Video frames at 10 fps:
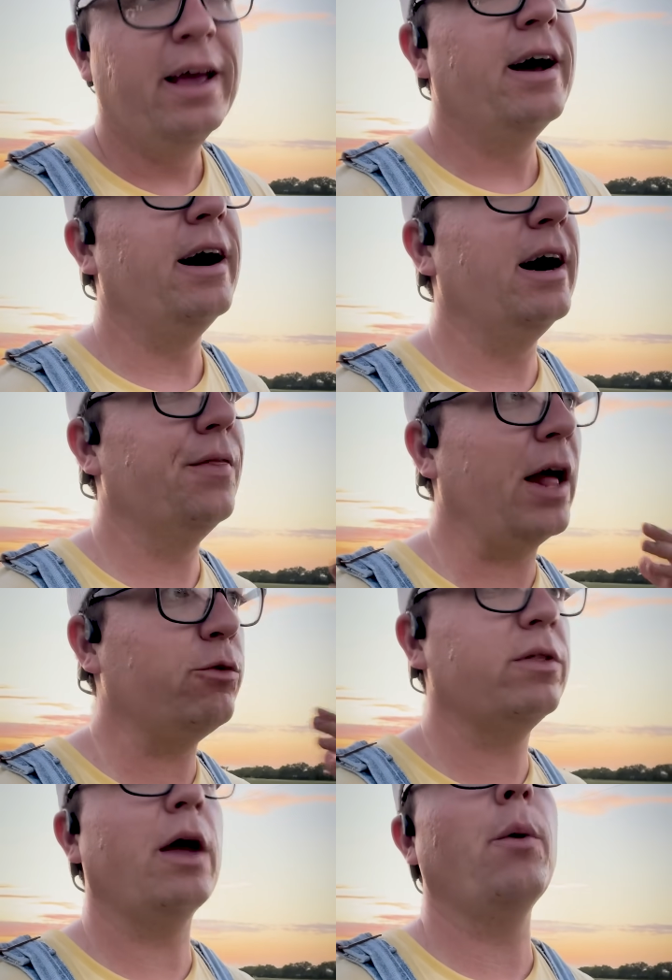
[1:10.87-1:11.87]
Uh, that's
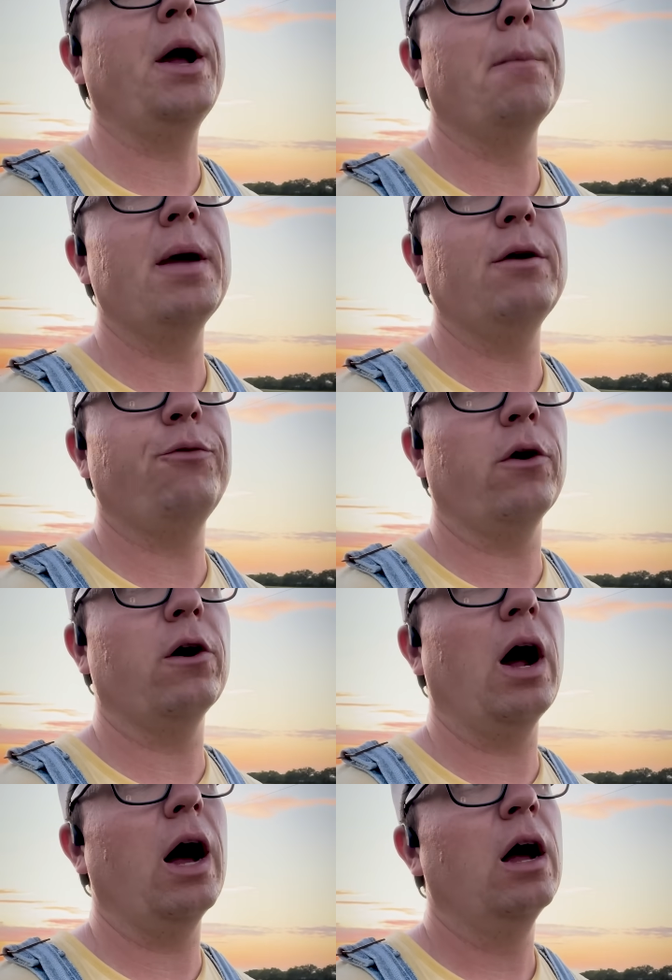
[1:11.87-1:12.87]
what they recommend
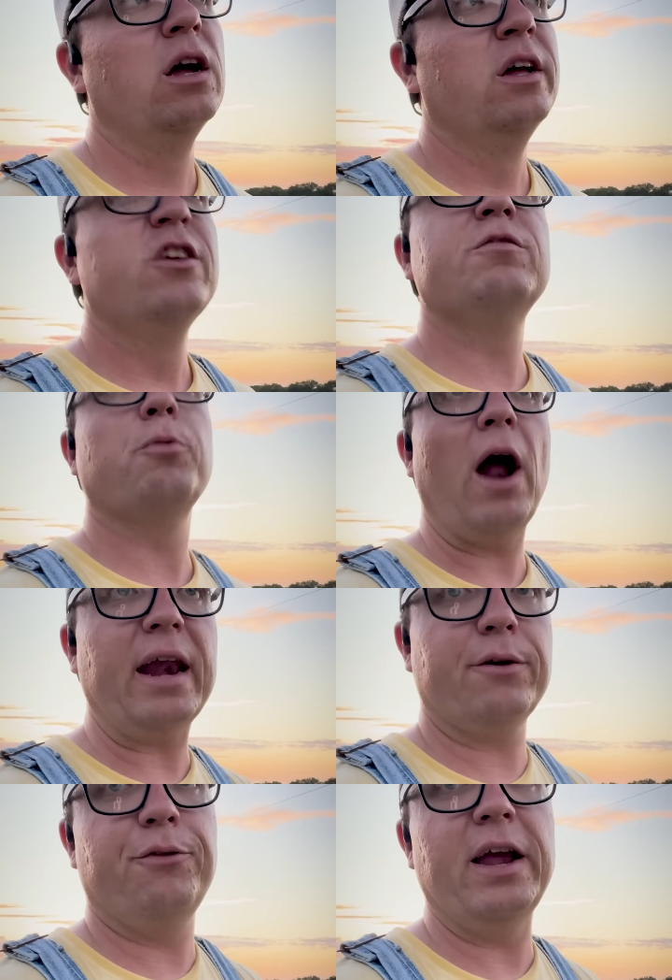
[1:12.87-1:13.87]
for uh,
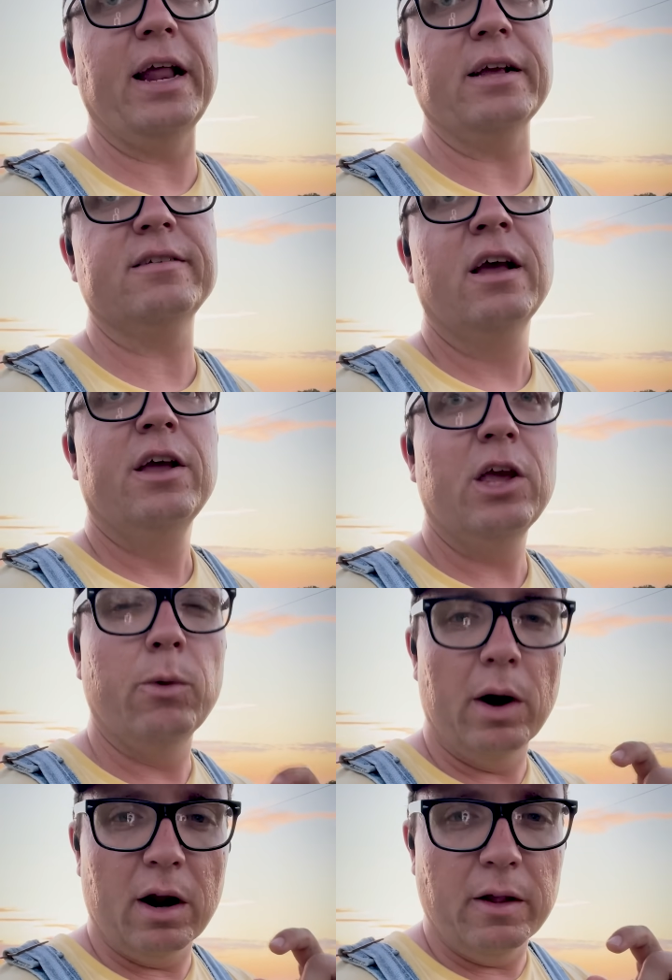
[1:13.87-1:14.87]
sporadic feedings. You'd
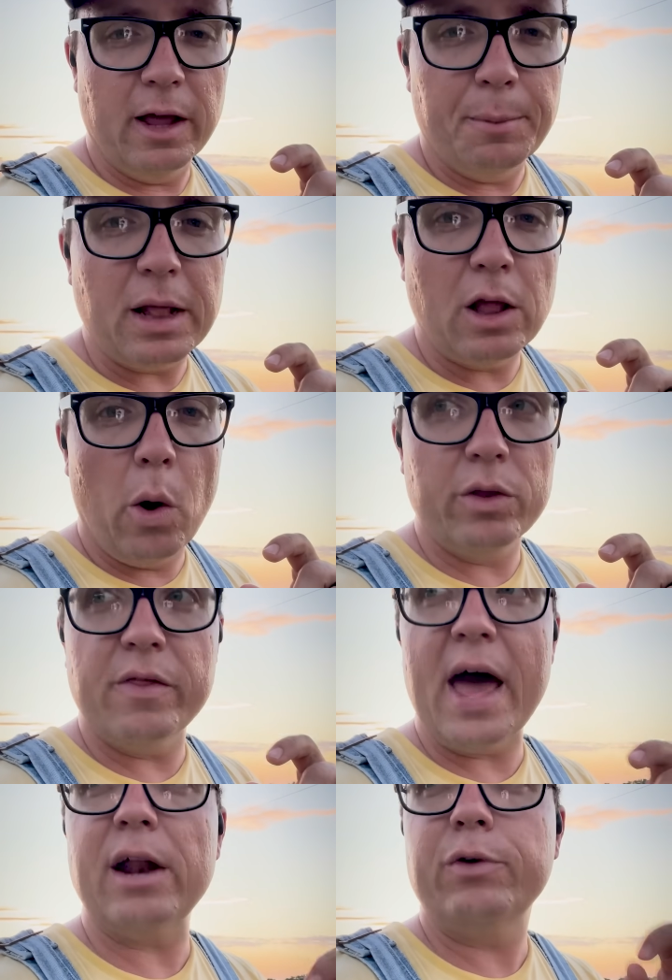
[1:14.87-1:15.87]
want it a little bit lower than
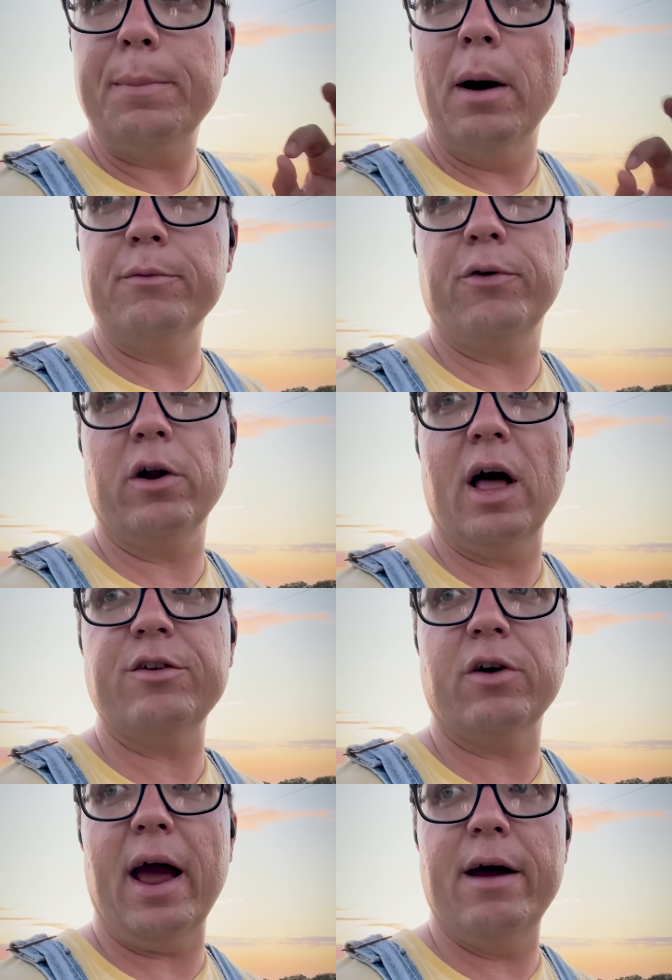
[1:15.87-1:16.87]
that if we pumped
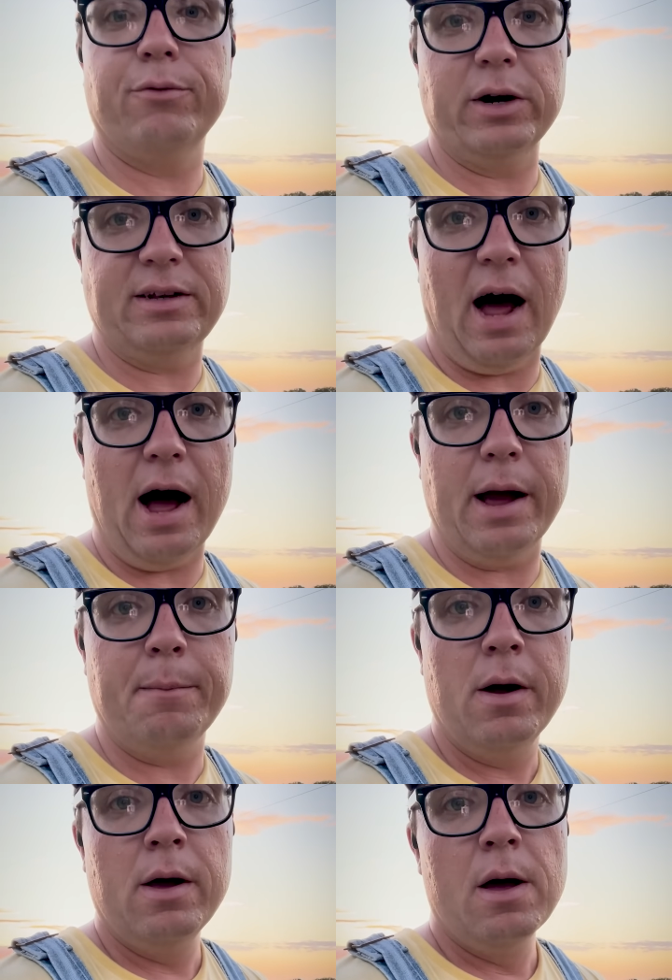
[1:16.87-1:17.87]
fertilizer every time,
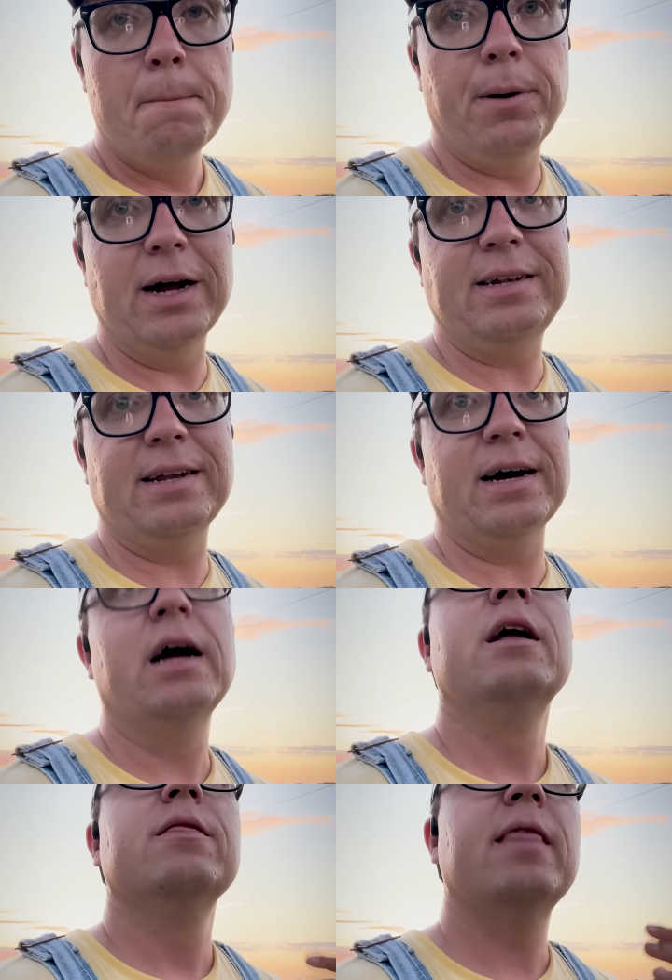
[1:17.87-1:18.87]
but uh,
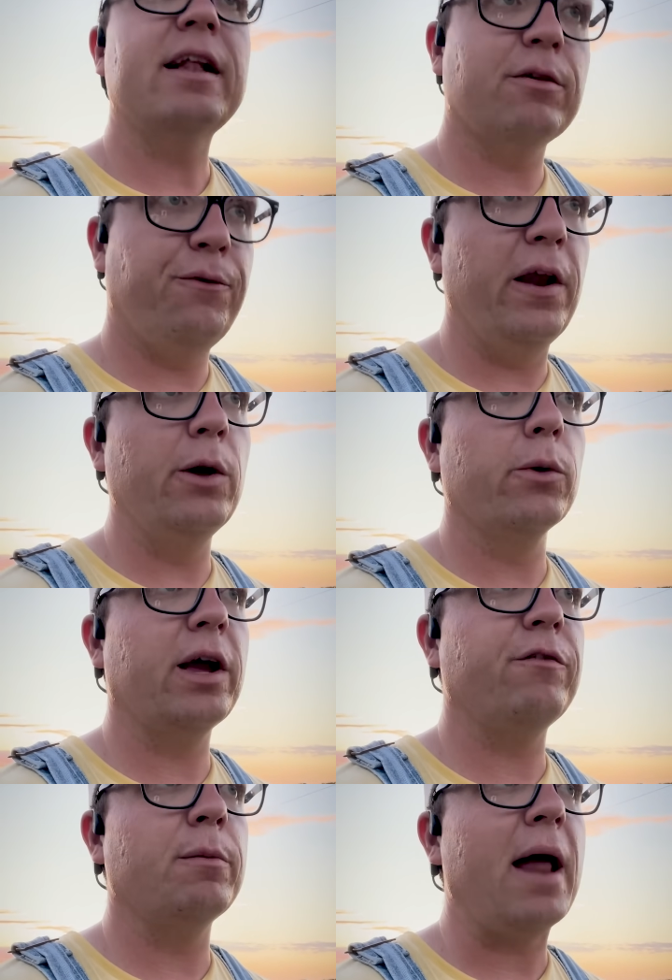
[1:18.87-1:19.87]
that's the feeding we're
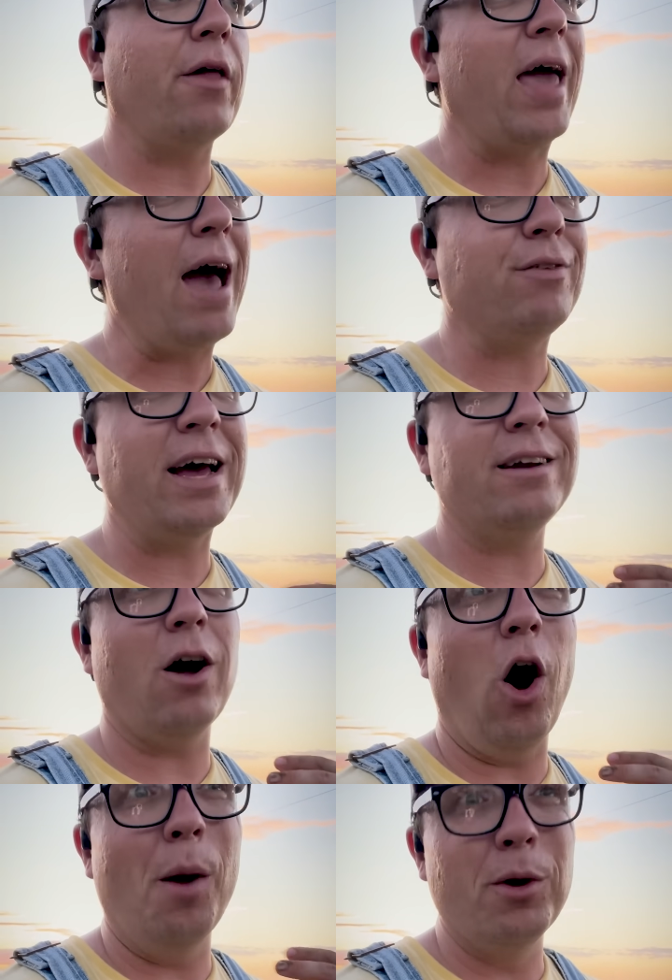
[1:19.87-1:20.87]
giving them now. They have had
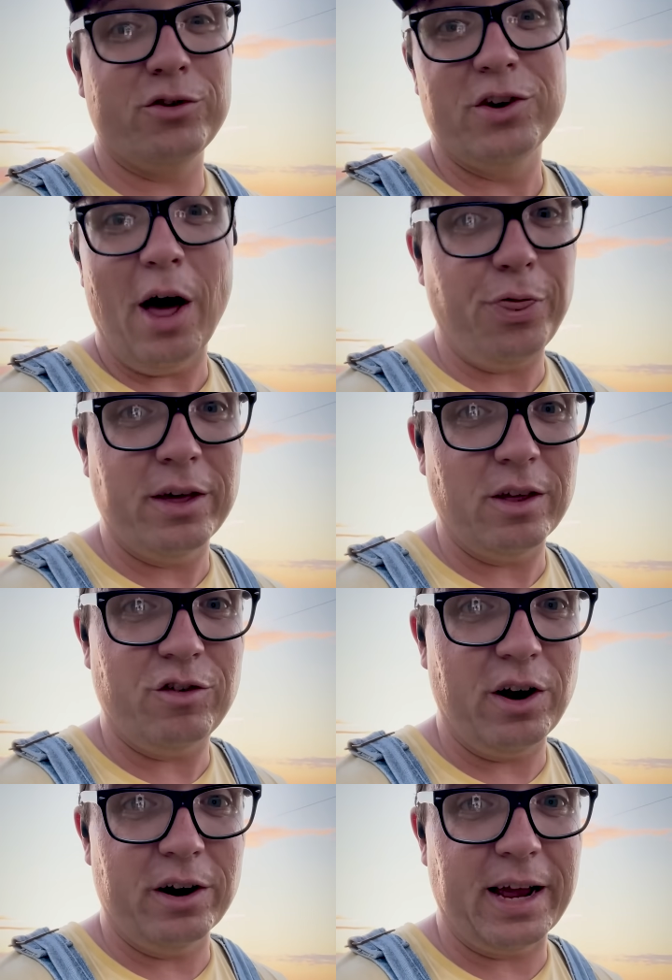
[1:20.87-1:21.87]
almost nothing this
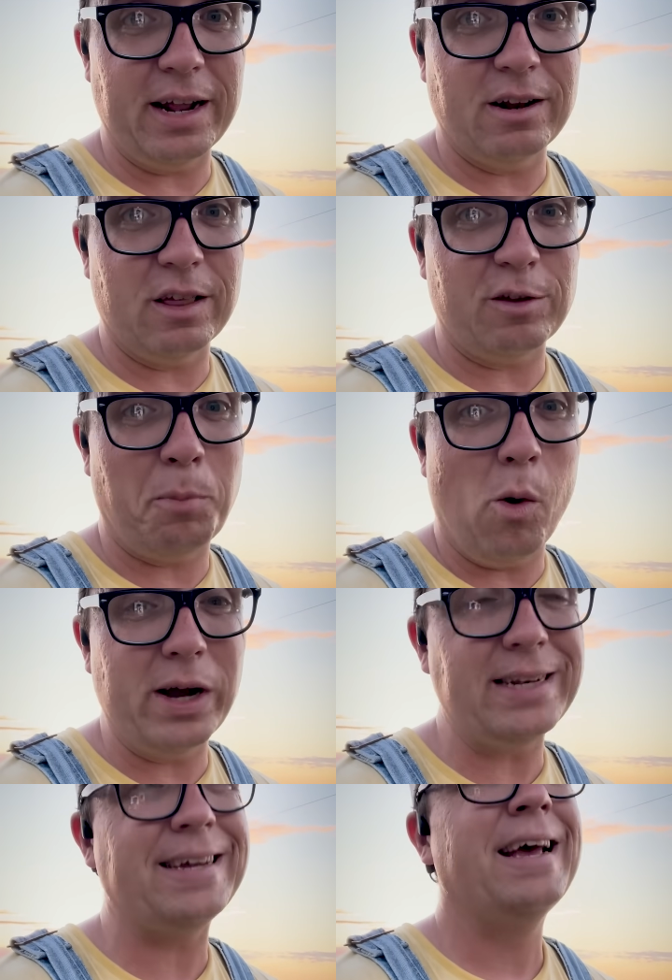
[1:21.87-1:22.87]
year getting to this point.